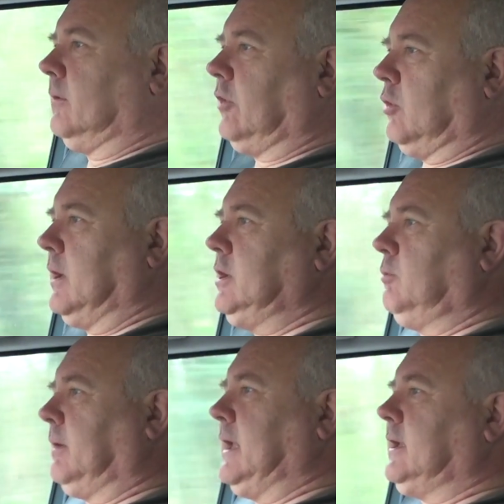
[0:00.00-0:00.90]
So when
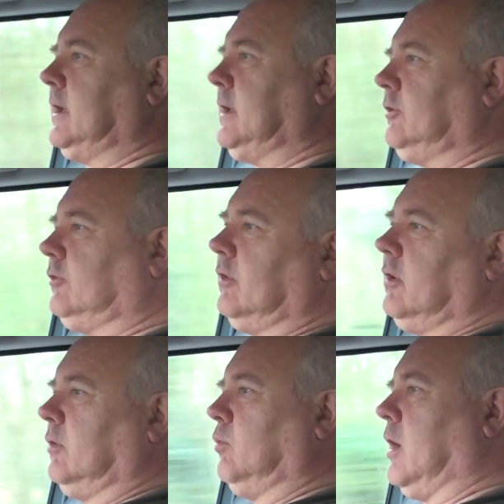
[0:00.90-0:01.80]
you play keys,
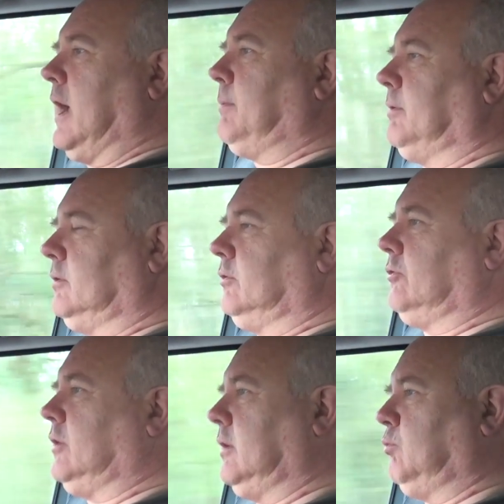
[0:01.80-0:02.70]
what
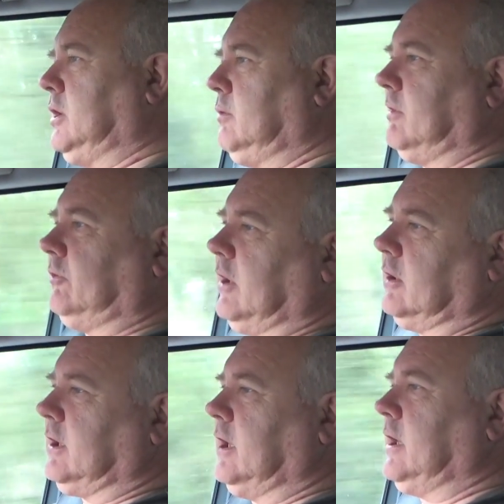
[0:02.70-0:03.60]
happens when you press
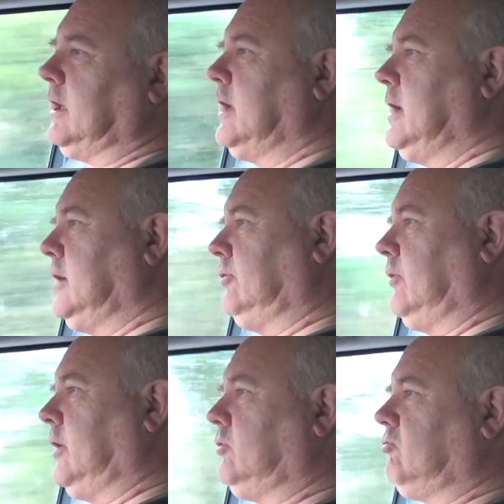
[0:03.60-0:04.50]
down a key is
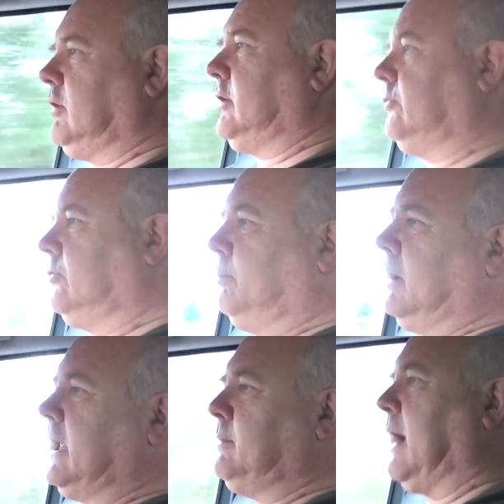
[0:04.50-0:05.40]
that it triggers the
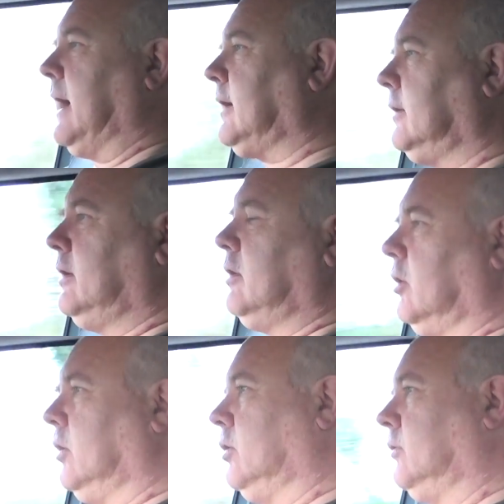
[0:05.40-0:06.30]
playback
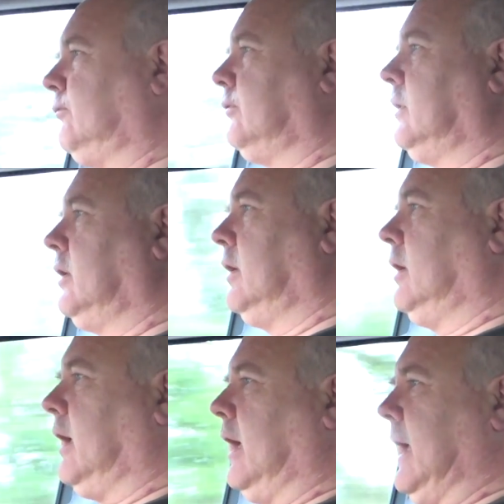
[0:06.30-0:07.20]
of
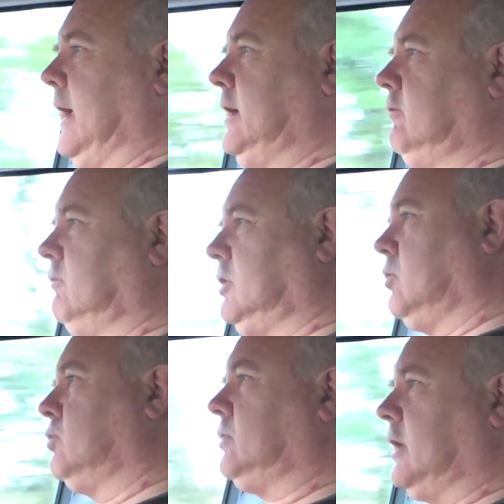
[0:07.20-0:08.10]
a
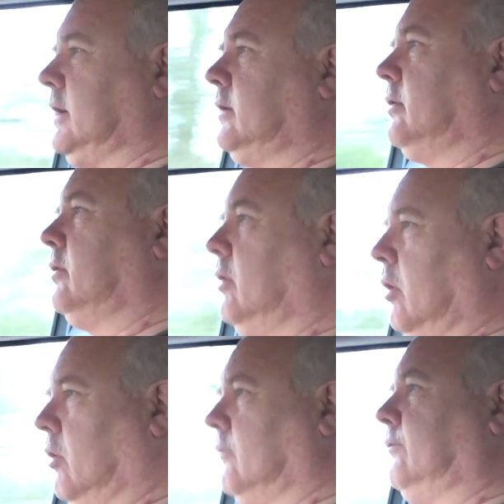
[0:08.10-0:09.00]
recording
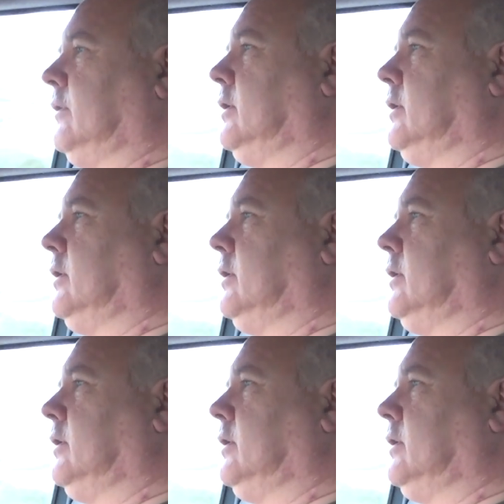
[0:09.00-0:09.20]
of